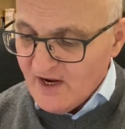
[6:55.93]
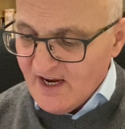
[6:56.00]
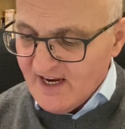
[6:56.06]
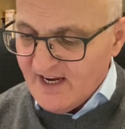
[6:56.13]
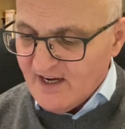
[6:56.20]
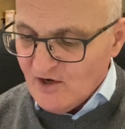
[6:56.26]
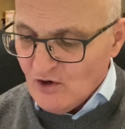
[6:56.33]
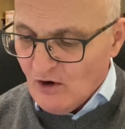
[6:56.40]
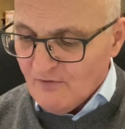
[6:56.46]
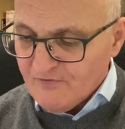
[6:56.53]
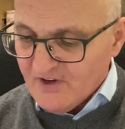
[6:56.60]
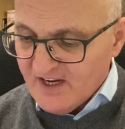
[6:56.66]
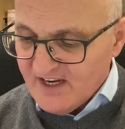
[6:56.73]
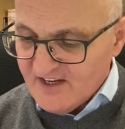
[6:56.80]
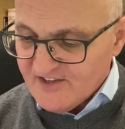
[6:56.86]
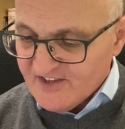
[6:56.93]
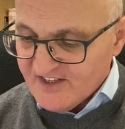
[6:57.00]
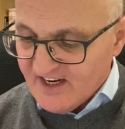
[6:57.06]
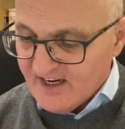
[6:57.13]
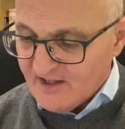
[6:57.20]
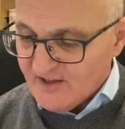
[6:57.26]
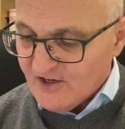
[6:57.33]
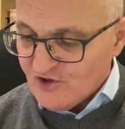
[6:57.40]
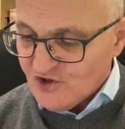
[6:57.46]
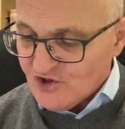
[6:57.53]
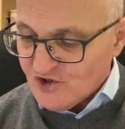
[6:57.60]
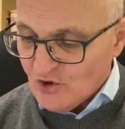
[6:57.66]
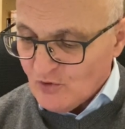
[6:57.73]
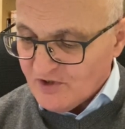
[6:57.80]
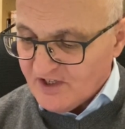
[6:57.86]
Eat not for his sake that
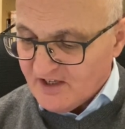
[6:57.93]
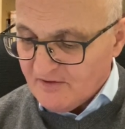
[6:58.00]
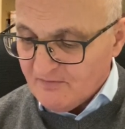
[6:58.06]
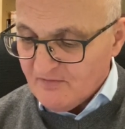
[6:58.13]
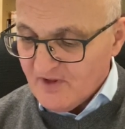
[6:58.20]
showed it.